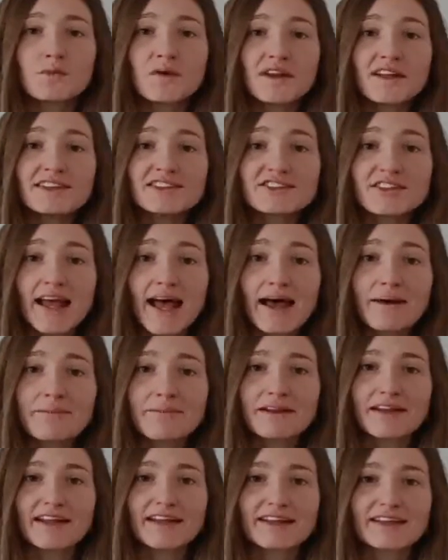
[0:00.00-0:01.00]
What is
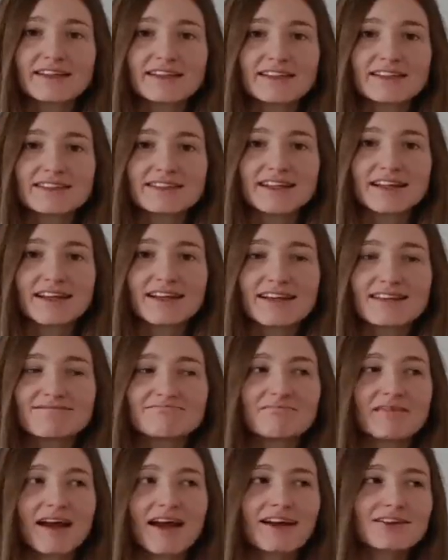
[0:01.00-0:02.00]
happening is that
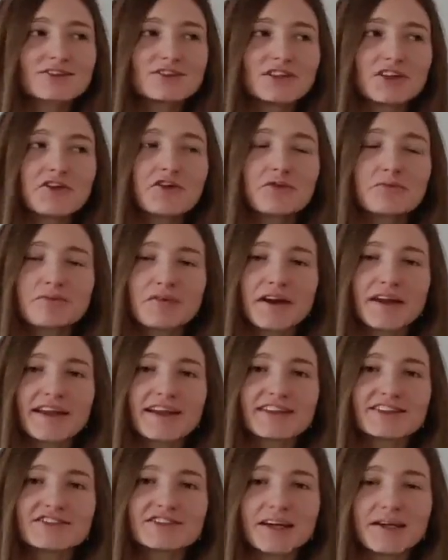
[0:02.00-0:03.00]
actually your
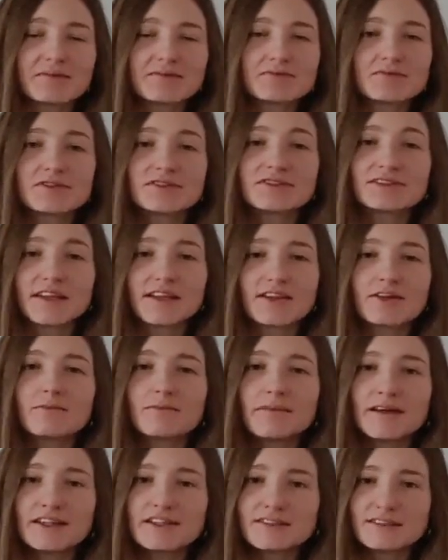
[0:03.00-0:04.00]
brain is trying to send a
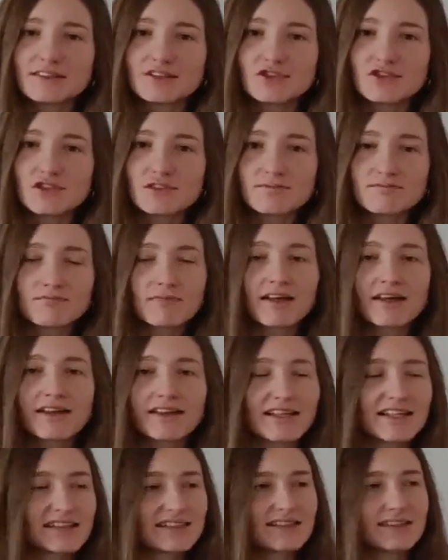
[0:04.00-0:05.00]
message.
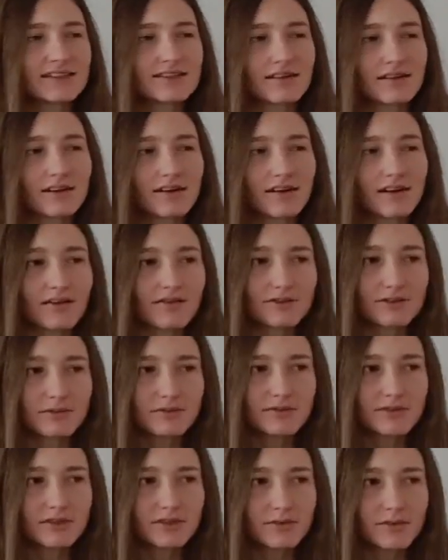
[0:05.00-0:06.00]
This is an
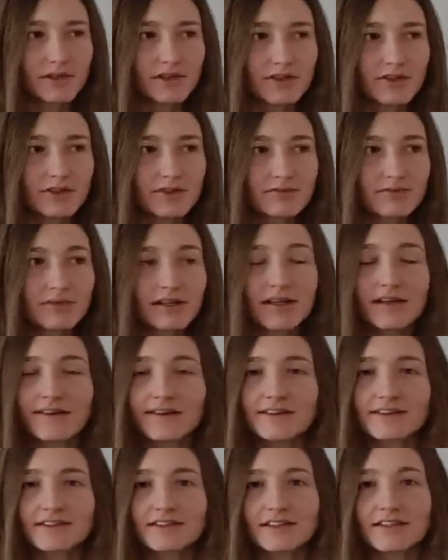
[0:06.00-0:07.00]
uncomfortable situation
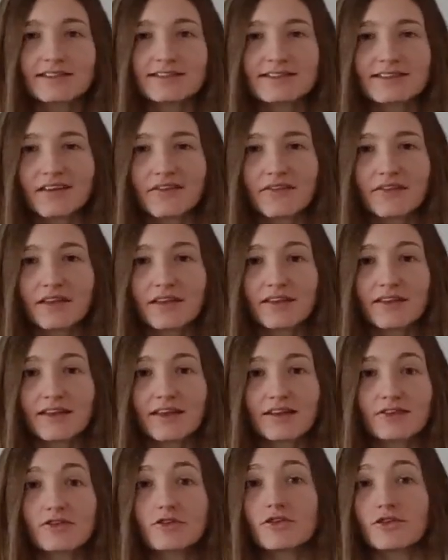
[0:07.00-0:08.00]
because it's something
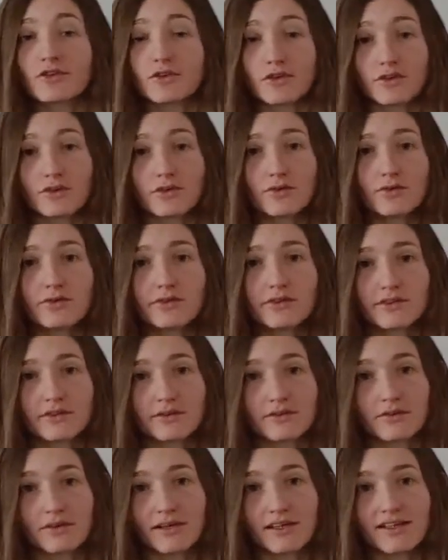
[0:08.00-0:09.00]
that you're not used
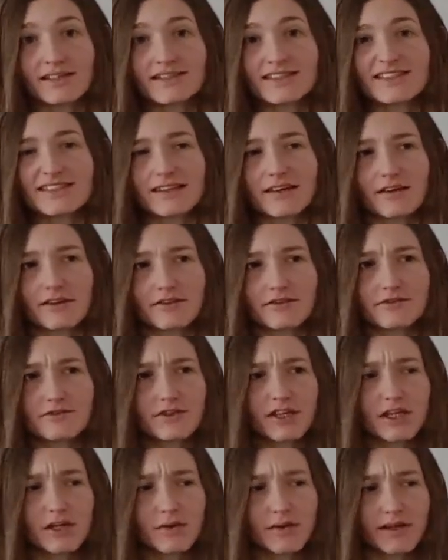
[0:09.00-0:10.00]
to. It's
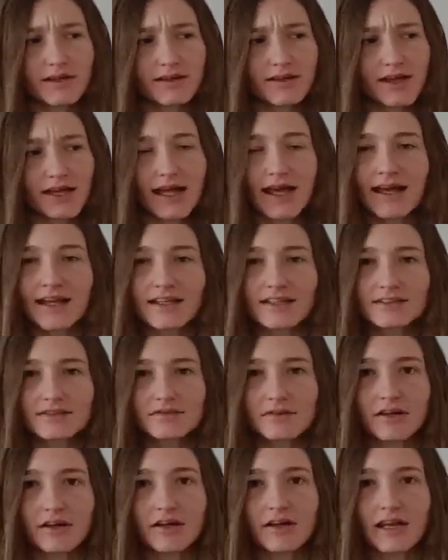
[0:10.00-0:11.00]
infrequent and
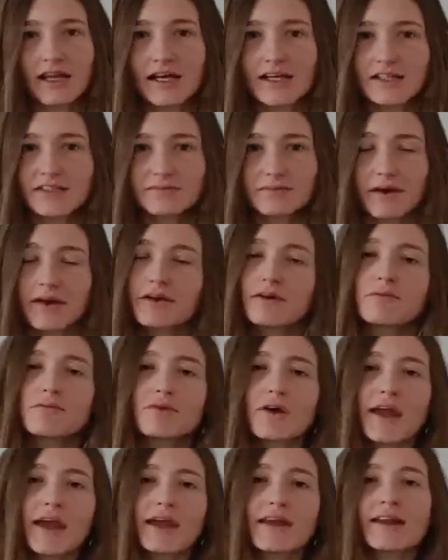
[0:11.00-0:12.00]
it's recognized by your
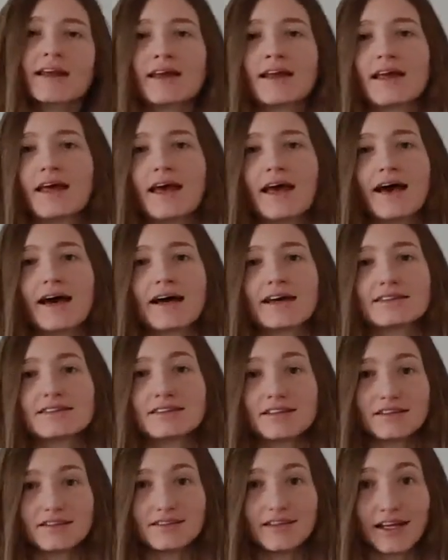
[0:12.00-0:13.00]
brain
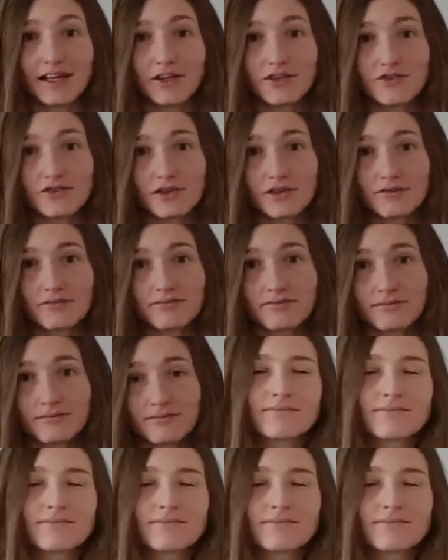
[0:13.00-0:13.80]
as a danger.